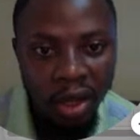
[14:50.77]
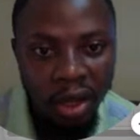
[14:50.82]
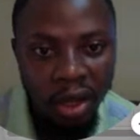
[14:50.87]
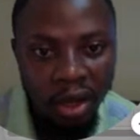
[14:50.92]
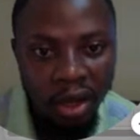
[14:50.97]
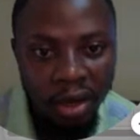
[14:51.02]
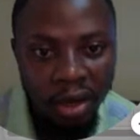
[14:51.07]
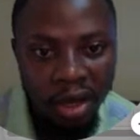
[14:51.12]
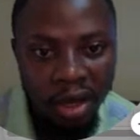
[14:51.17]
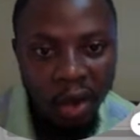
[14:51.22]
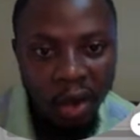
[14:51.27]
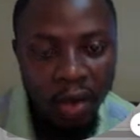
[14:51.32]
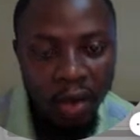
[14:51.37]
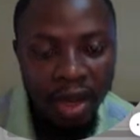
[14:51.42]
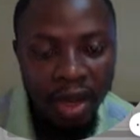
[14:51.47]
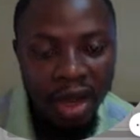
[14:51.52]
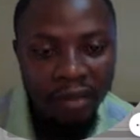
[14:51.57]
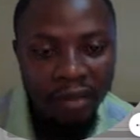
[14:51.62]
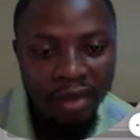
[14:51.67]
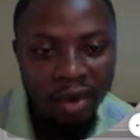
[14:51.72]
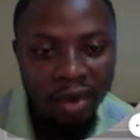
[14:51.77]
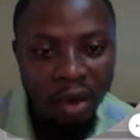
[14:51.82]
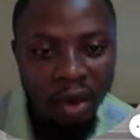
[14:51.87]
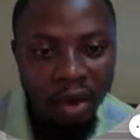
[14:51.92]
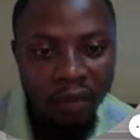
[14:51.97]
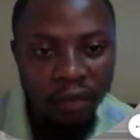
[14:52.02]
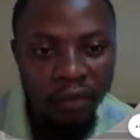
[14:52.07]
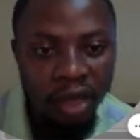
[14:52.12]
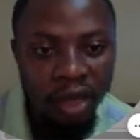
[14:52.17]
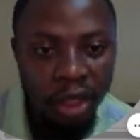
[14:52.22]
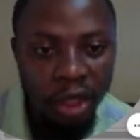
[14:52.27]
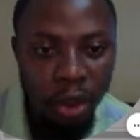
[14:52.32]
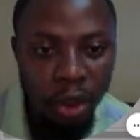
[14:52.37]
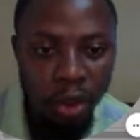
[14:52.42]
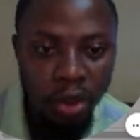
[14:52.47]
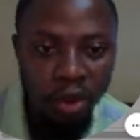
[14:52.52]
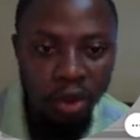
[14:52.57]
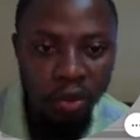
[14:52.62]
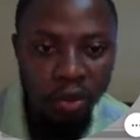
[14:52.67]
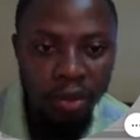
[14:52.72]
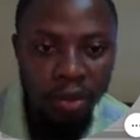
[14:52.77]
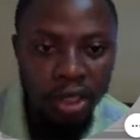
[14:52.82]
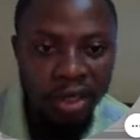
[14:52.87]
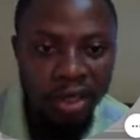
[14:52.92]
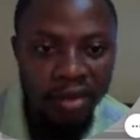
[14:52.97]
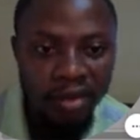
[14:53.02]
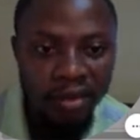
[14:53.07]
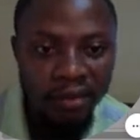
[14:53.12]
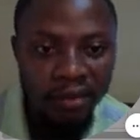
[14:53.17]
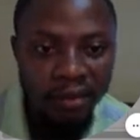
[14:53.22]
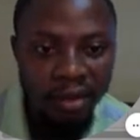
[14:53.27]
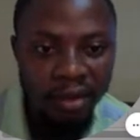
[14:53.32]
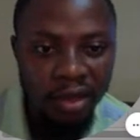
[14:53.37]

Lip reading: Now we have the conversion objective.